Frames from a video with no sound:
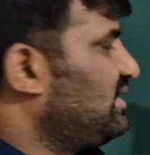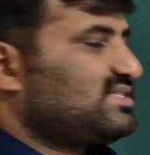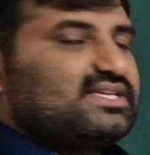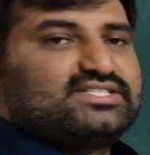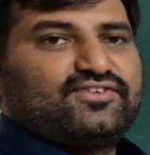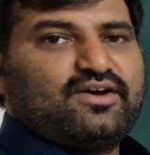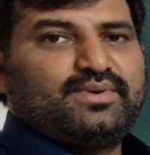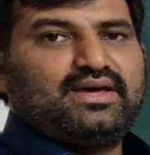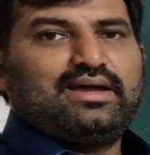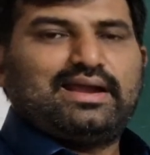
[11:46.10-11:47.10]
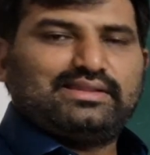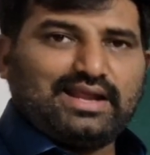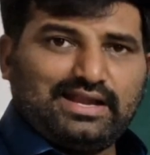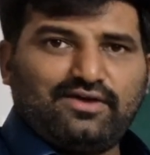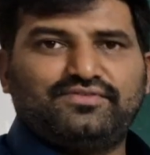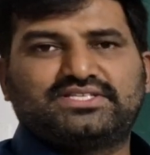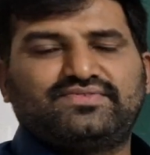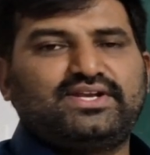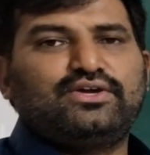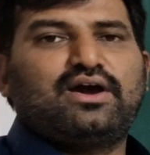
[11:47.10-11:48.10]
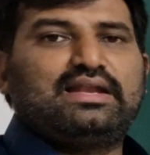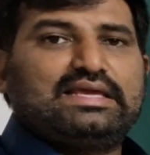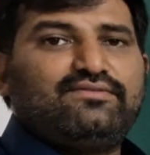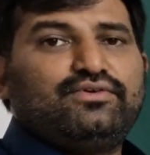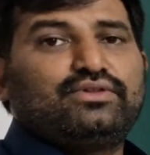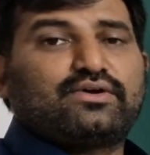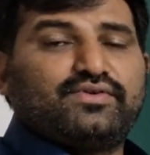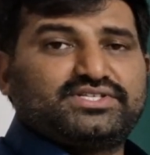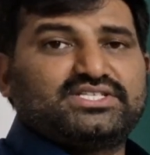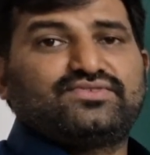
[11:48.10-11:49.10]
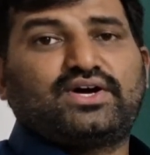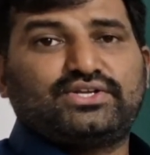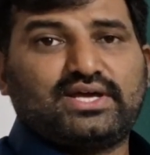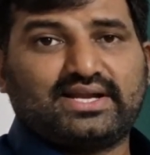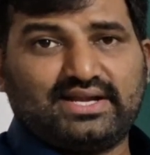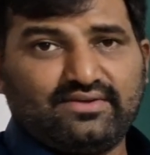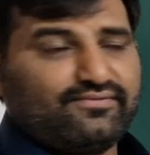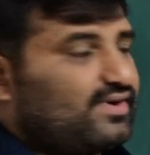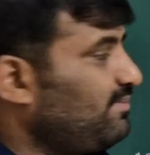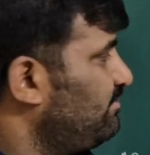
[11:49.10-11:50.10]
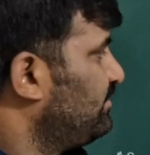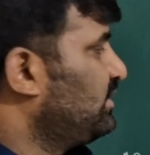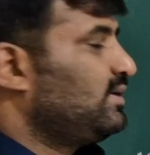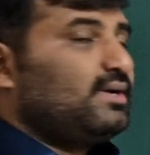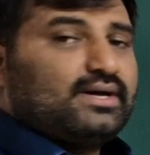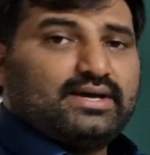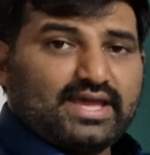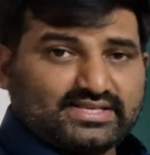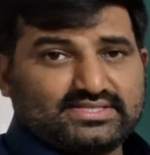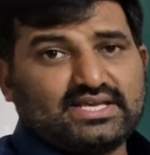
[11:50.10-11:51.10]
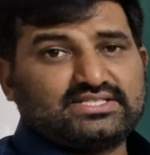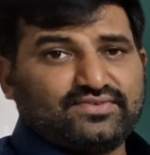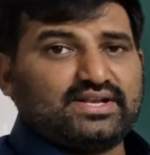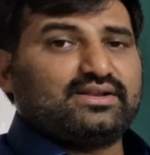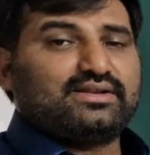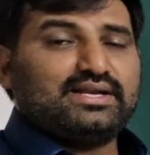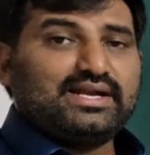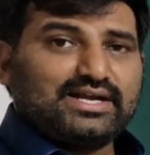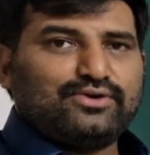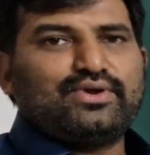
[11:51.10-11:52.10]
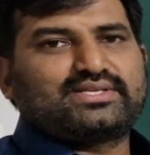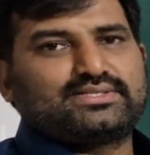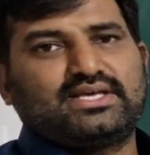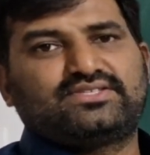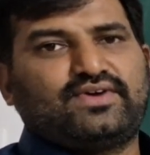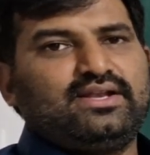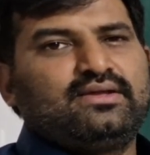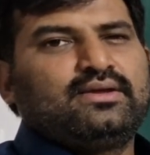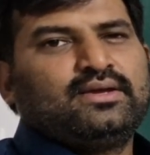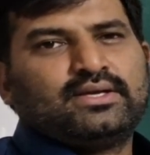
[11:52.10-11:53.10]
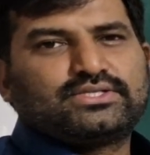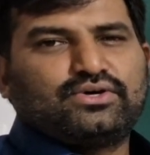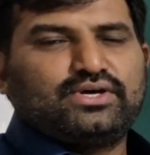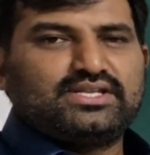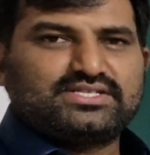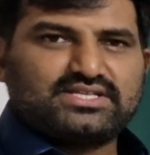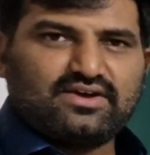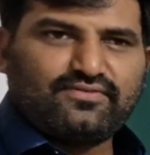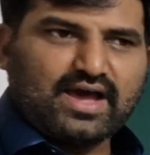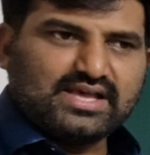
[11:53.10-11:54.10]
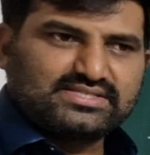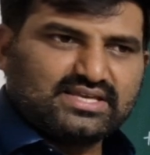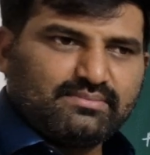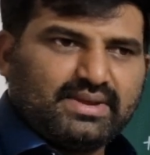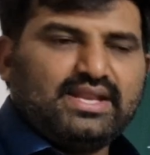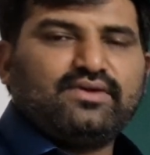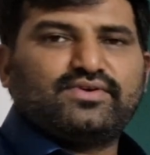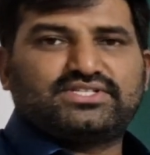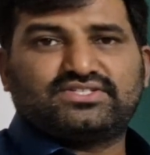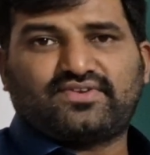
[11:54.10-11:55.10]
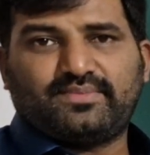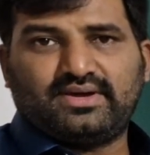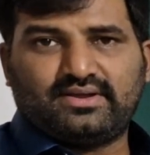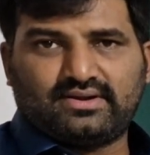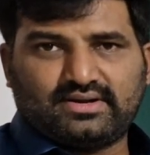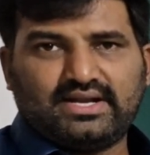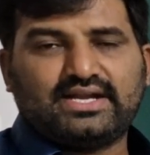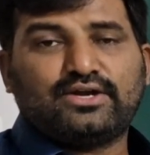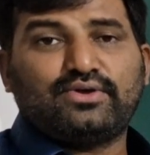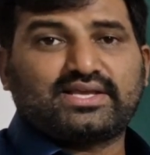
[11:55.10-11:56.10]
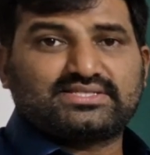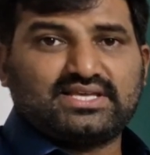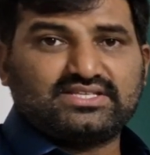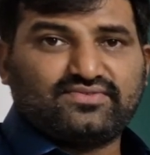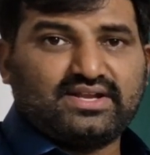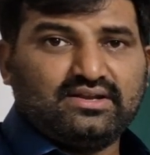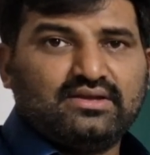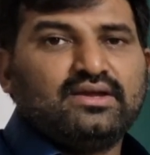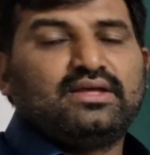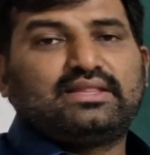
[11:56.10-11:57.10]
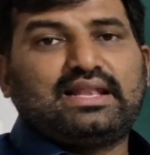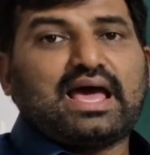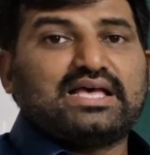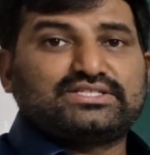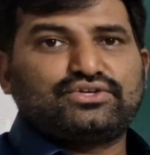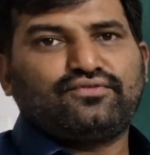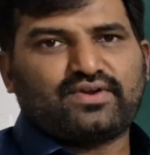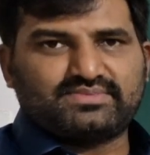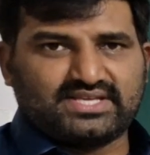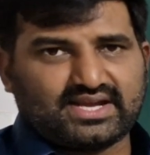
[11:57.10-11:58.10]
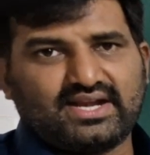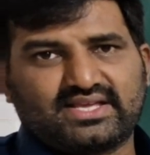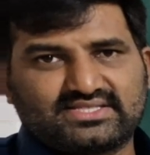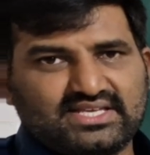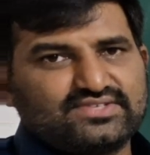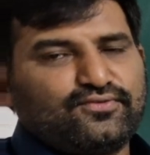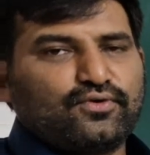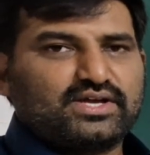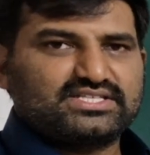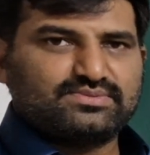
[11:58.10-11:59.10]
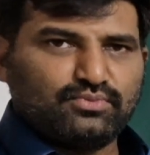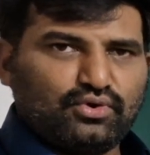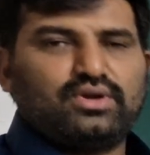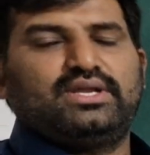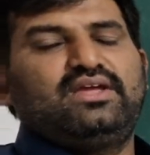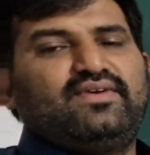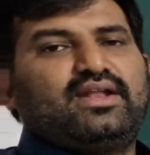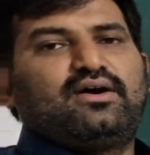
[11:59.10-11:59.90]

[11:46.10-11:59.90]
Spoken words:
distance formula. At the end of this video I will give you the questions what you are getting from exercise 1, related to exercise 1. So instead of asking many questions from related to exercise 1, they will ask you from second exercise. Focus more even